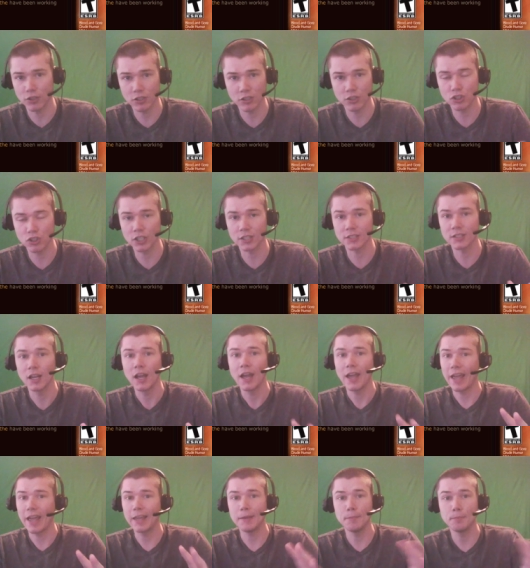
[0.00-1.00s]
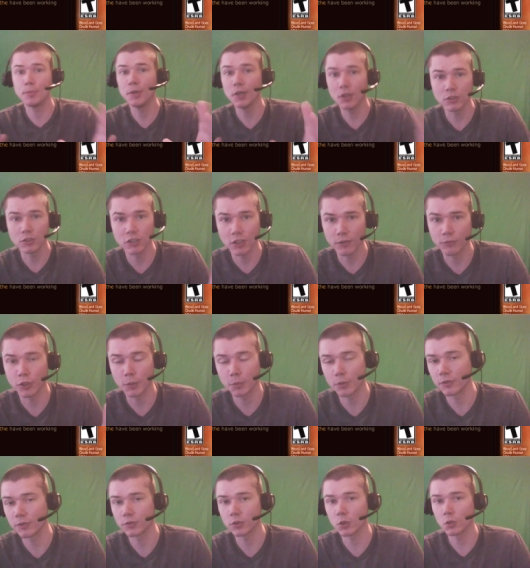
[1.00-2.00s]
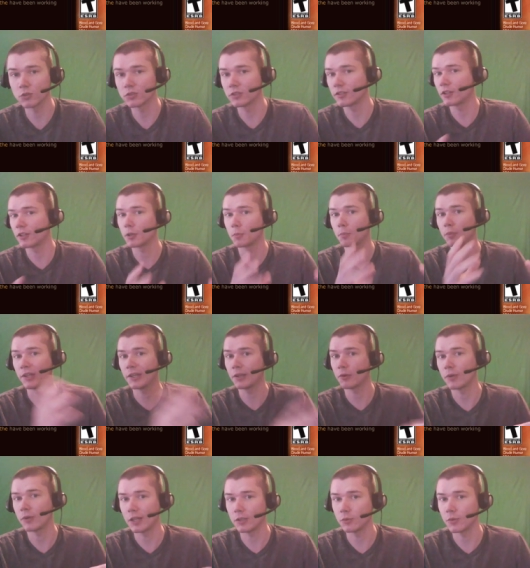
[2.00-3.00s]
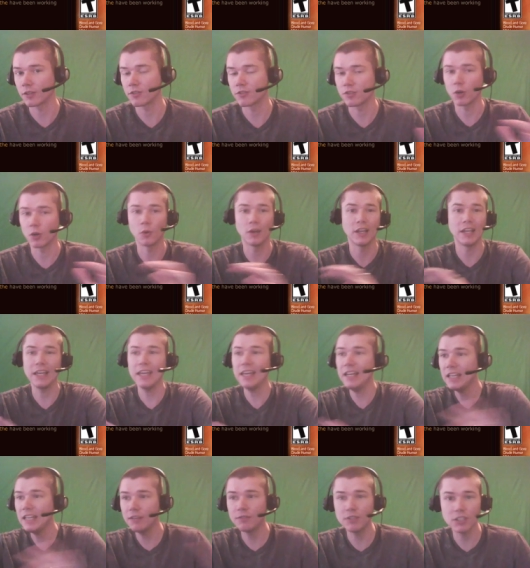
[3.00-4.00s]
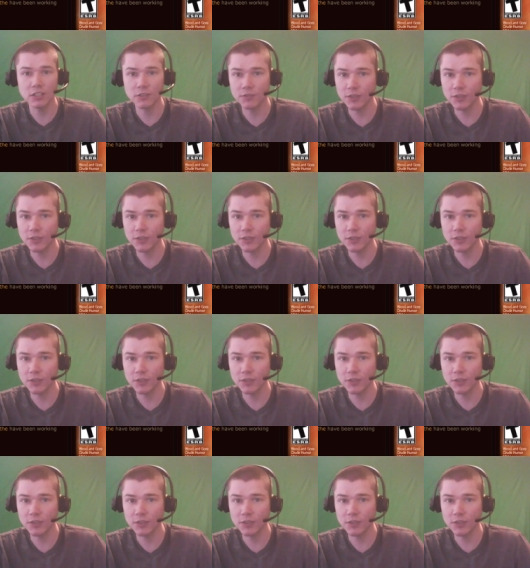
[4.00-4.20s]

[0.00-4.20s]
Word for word: This is just a build of Reaper of Souls that they're playing around with. So any of these